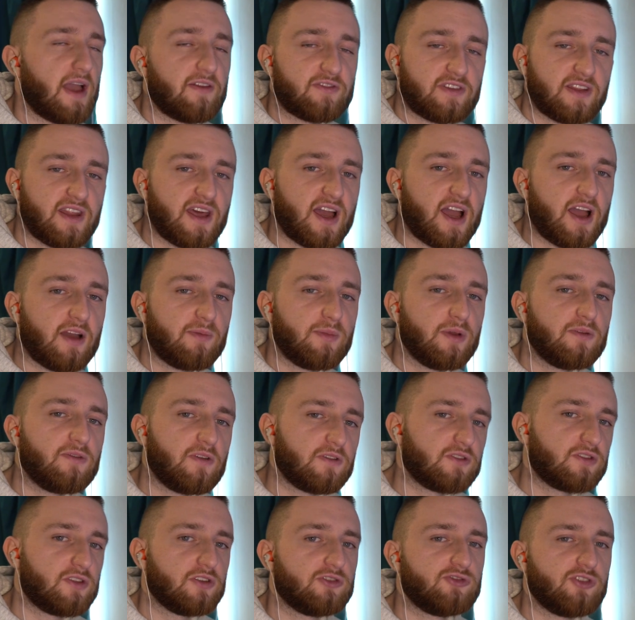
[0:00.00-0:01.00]
After that, I moved
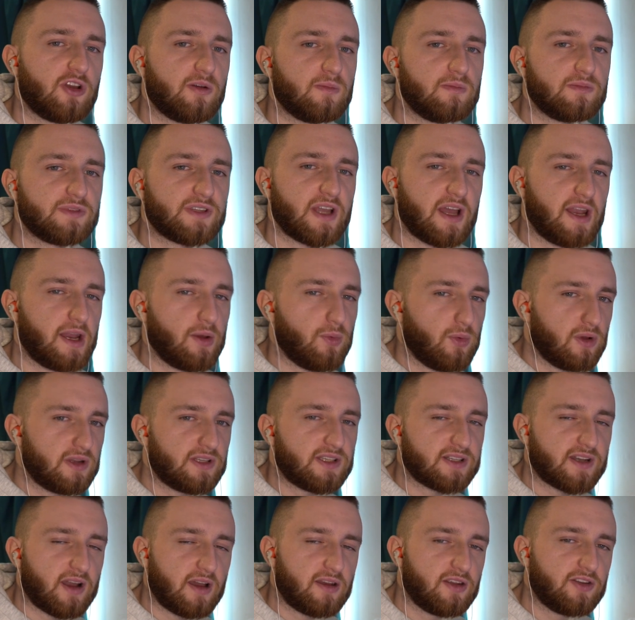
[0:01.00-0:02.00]
on to the drums, and I wanted
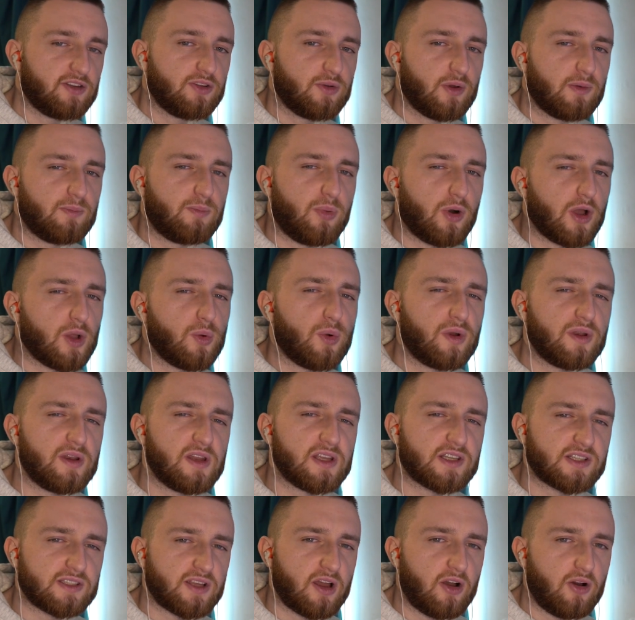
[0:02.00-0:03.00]
to kind of do a Boy
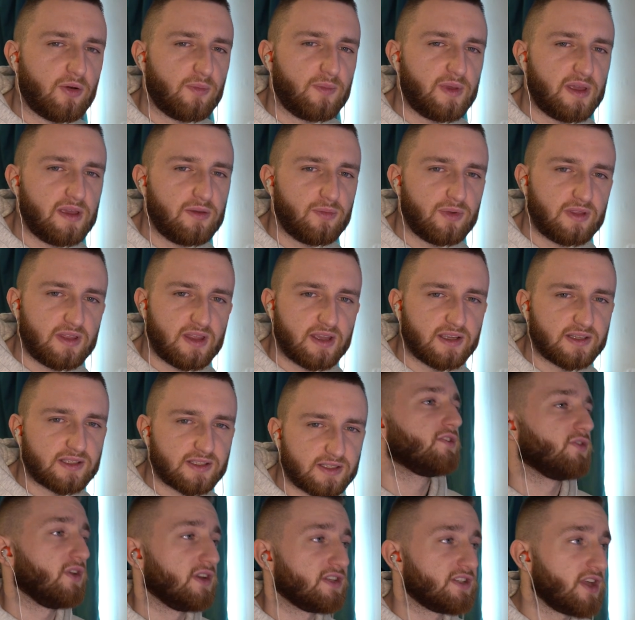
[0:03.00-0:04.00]
Wonder style beat with this.
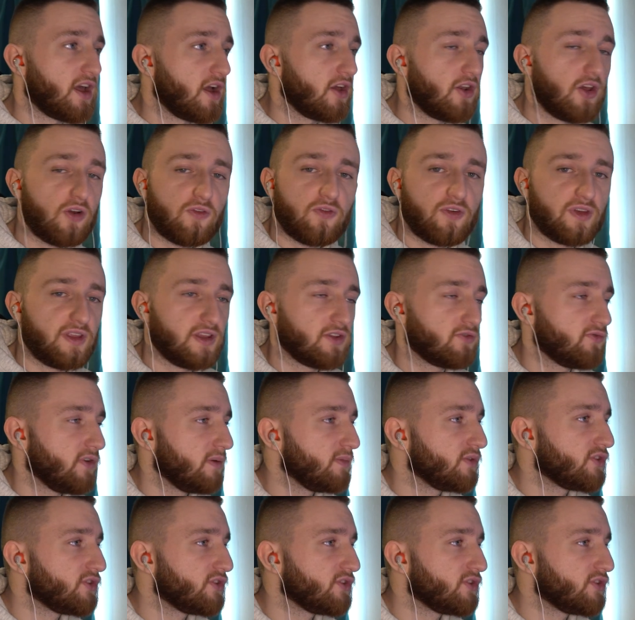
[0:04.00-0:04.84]
So I started off with his rim